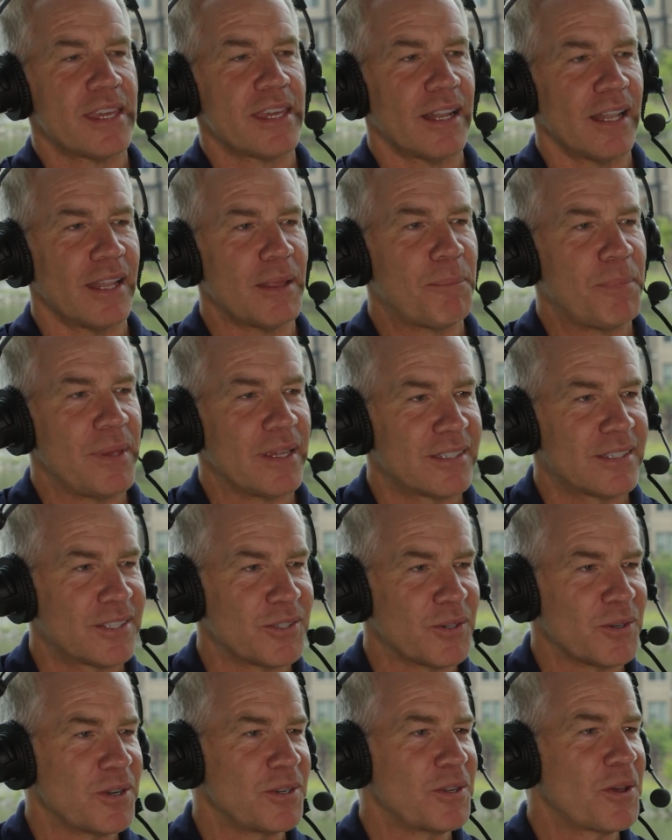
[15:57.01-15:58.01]
the
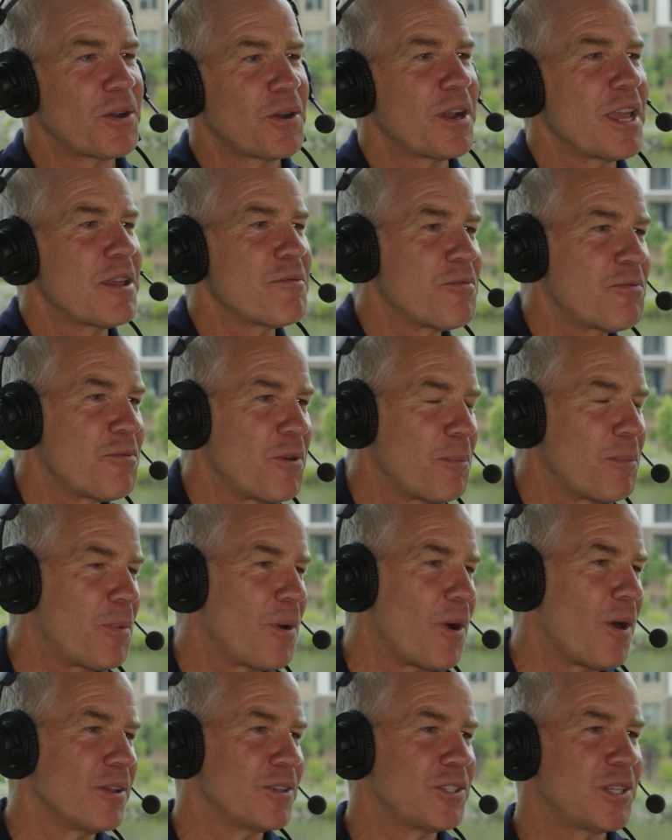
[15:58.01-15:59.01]
Olympics or Notre Dame
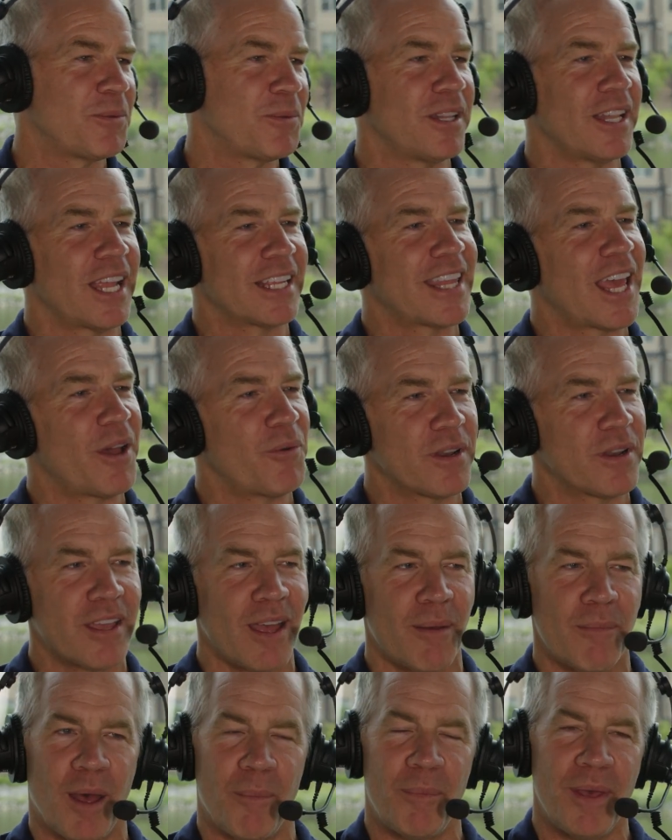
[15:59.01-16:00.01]
football or something like that would
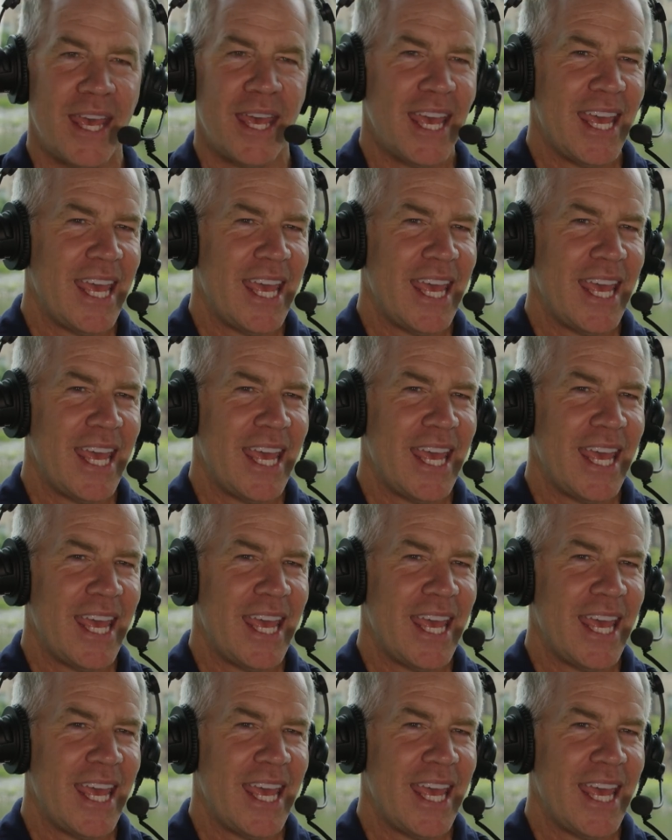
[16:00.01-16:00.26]
come up